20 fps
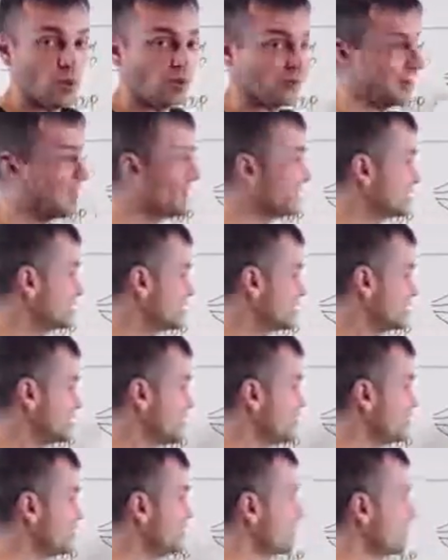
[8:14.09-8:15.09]
They got some top
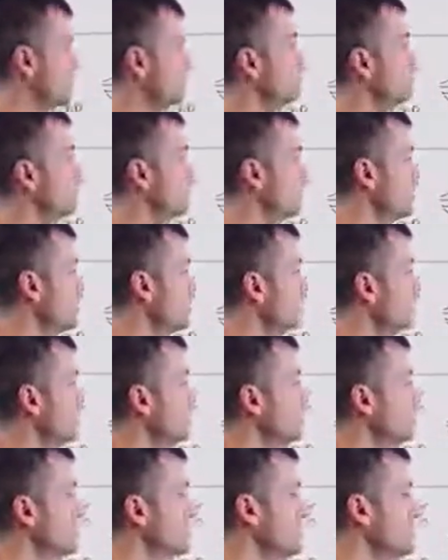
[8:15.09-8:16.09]
talent over there,
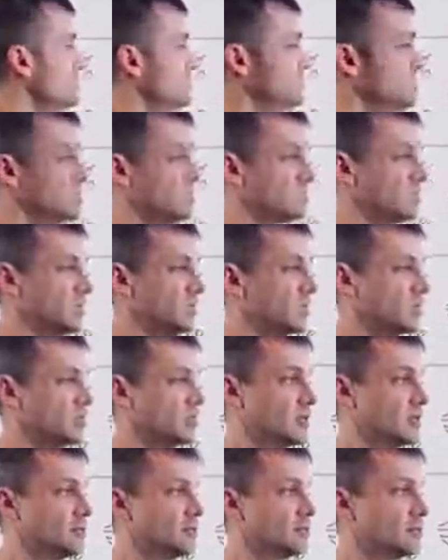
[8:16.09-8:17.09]
so
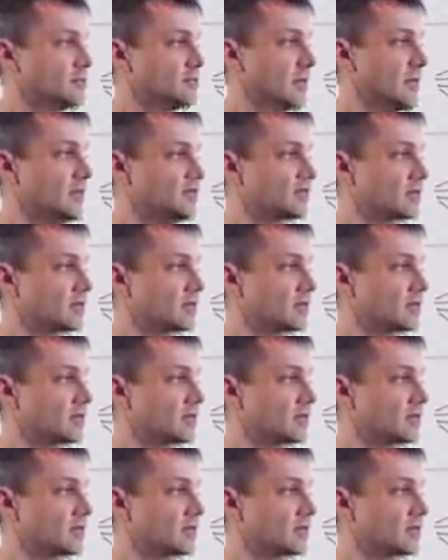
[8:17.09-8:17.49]
it makes